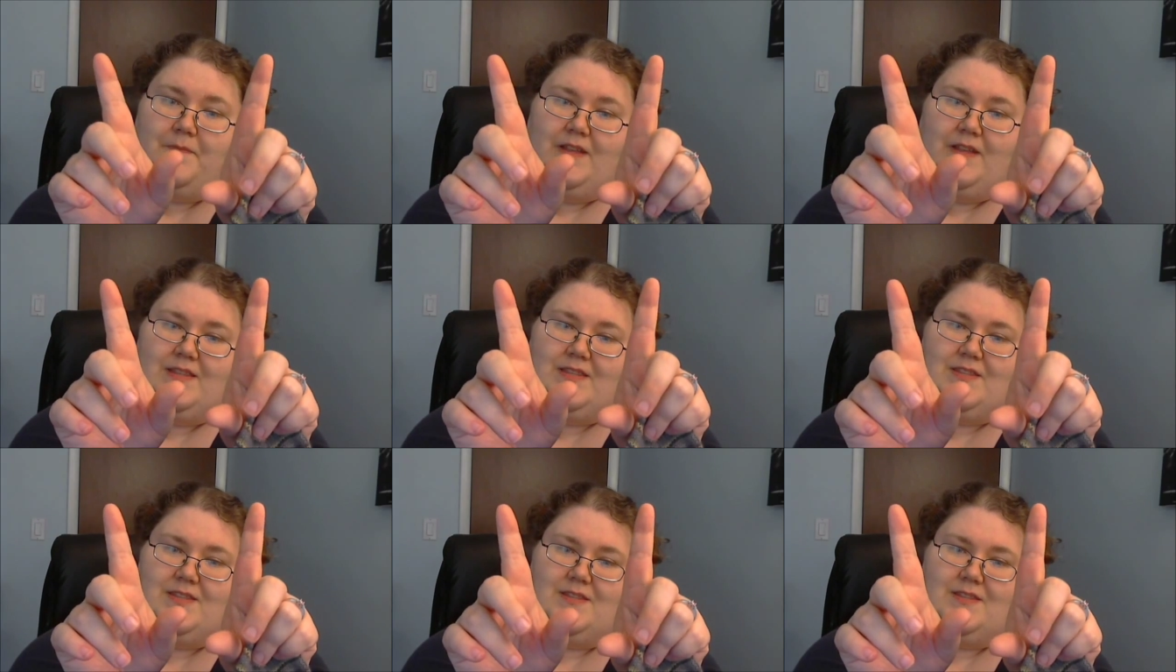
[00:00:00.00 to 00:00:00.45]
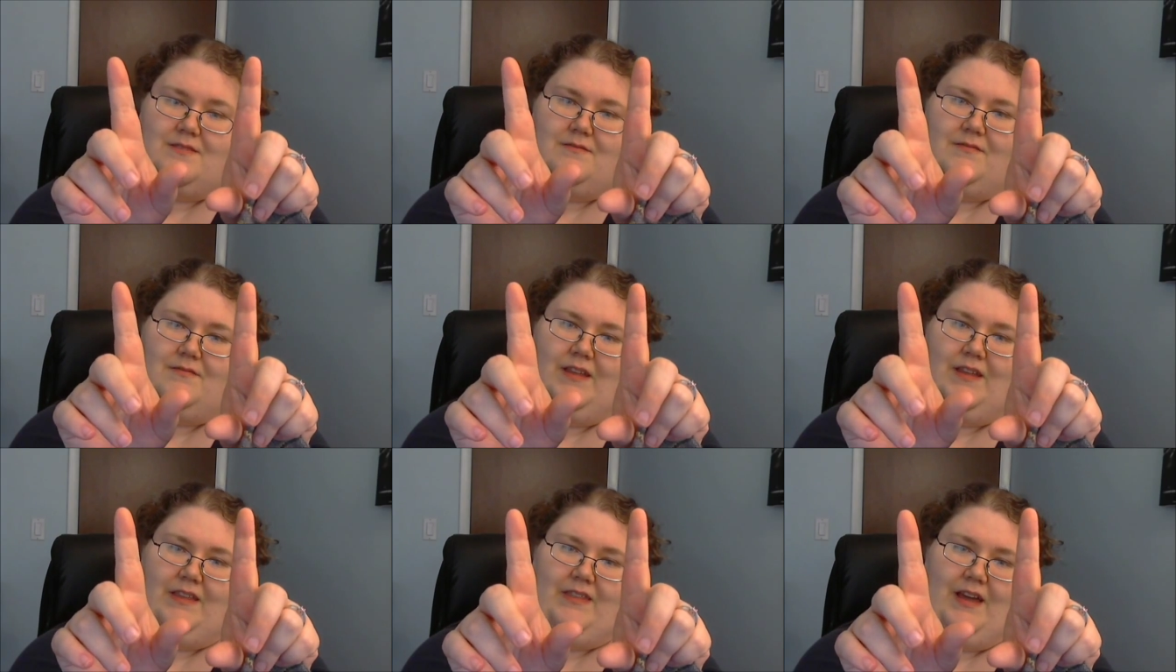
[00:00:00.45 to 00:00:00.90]
it's
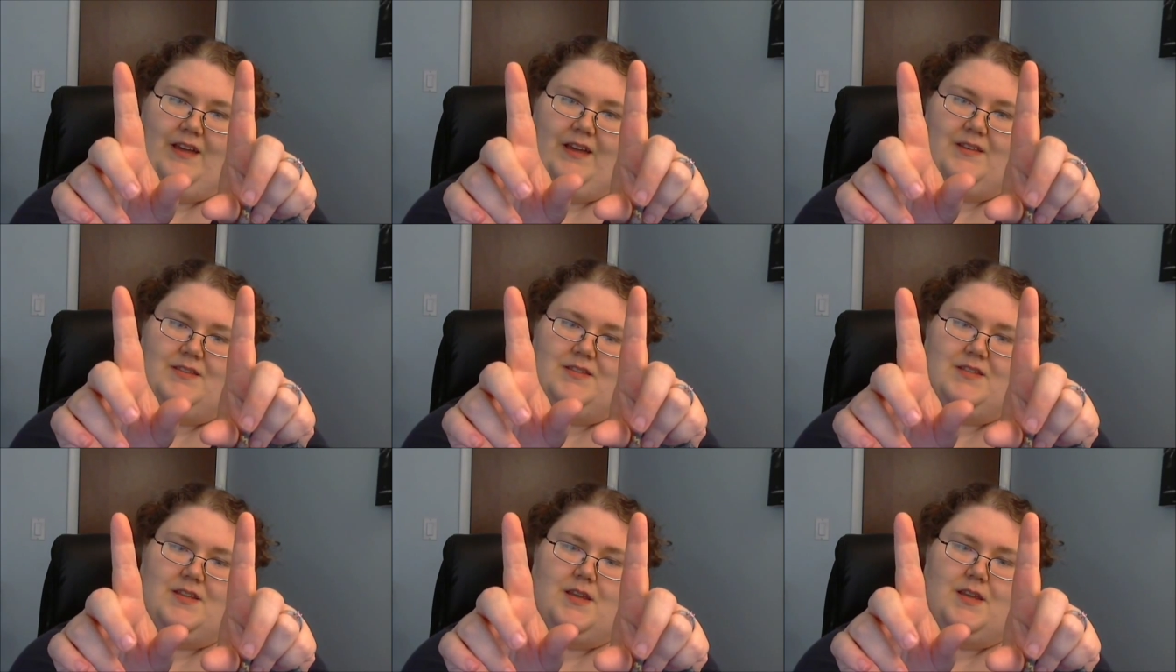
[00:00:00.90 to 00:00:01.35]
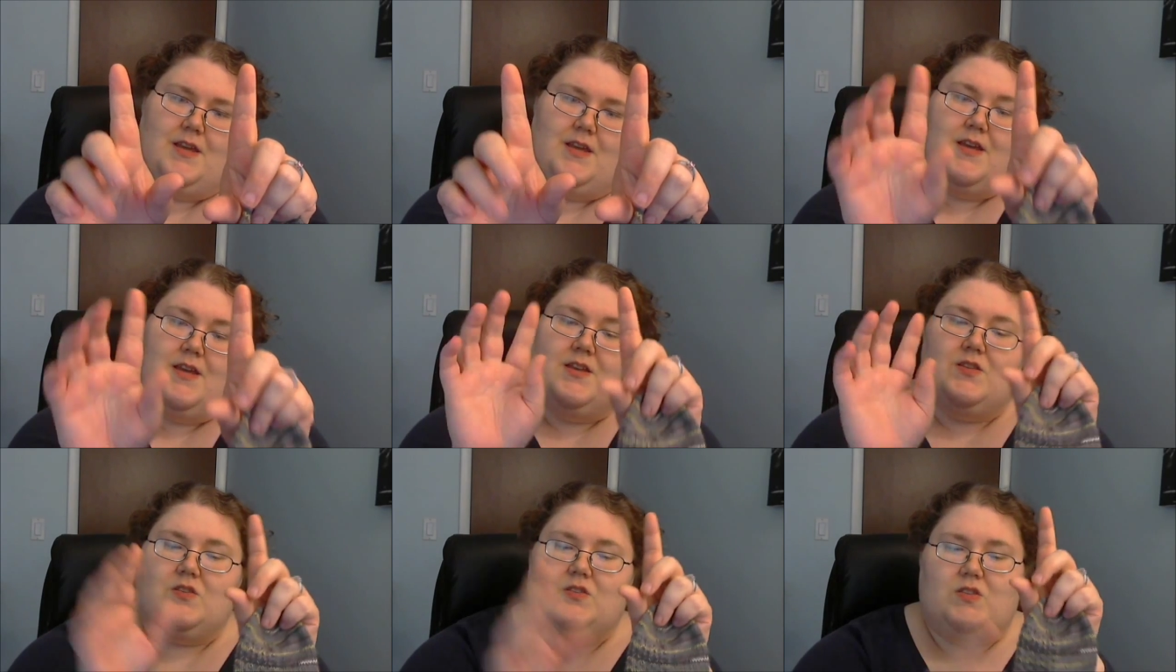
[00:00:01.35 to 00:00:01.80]
like that.
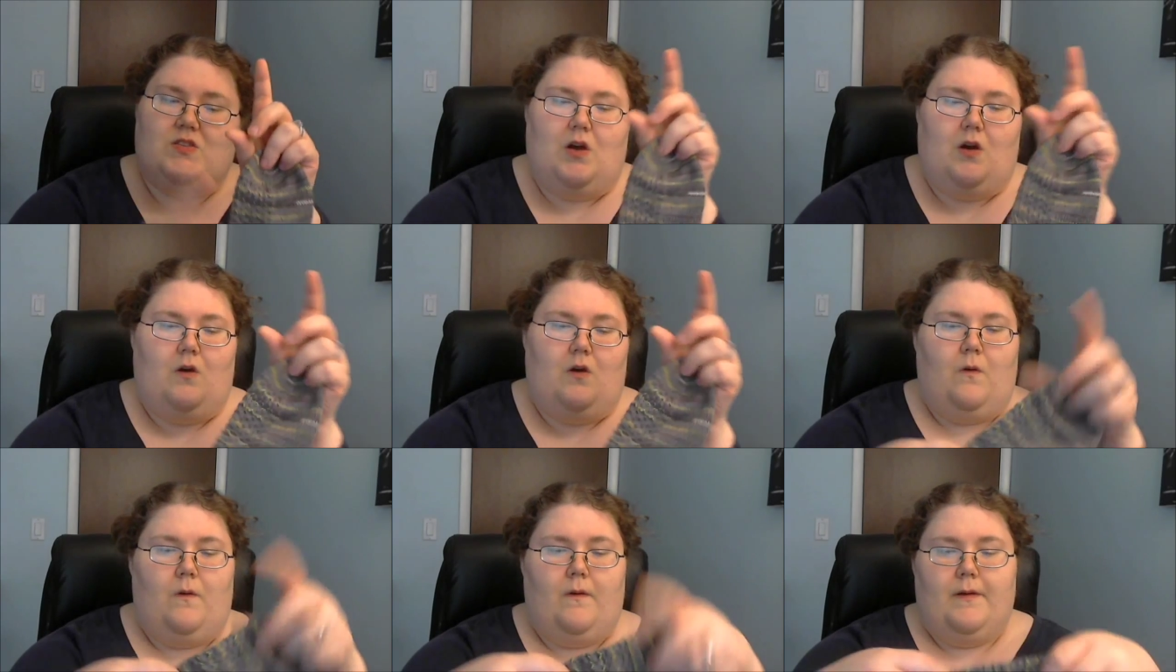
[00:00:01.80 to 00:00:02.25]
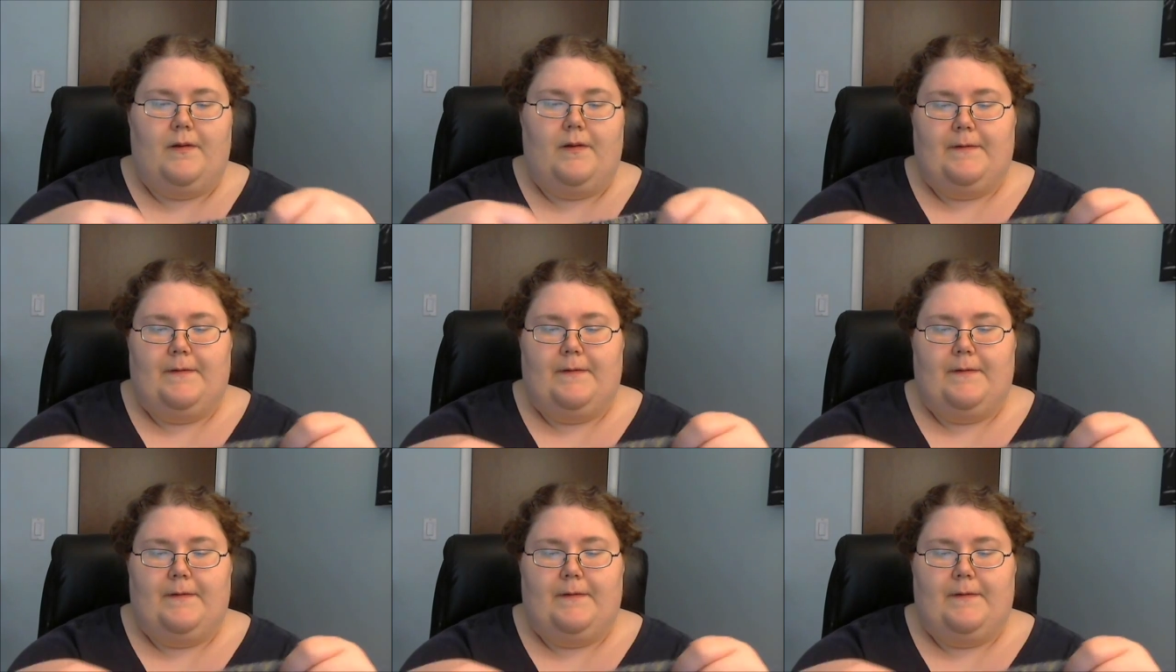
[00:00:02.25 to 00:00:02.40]
So